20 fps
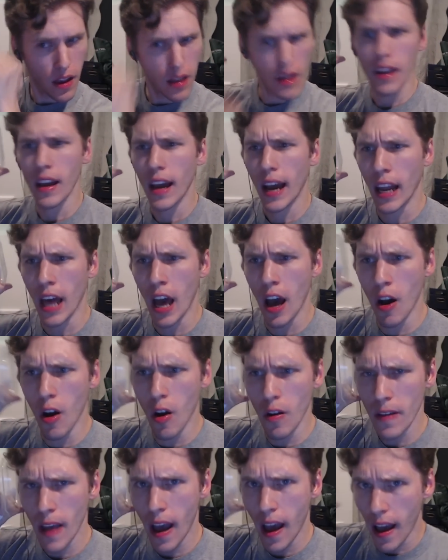Hello,
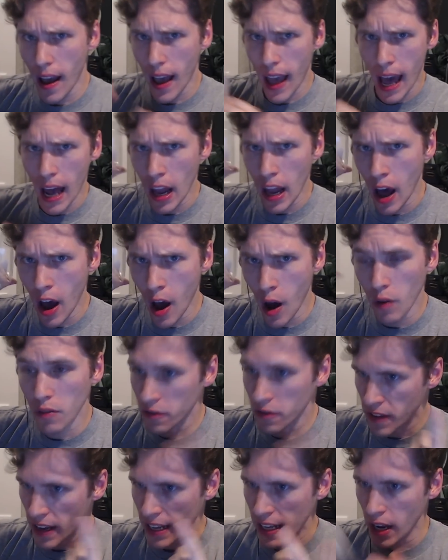yeah, hello,
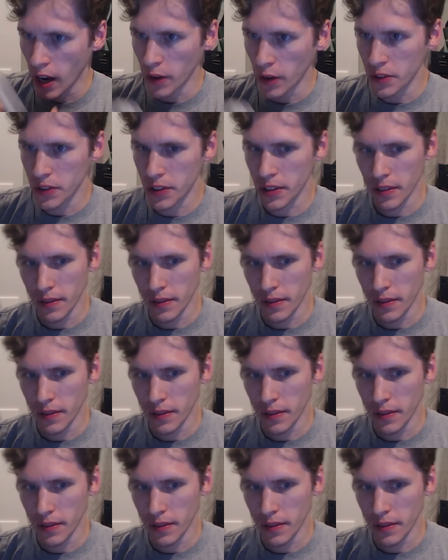videos.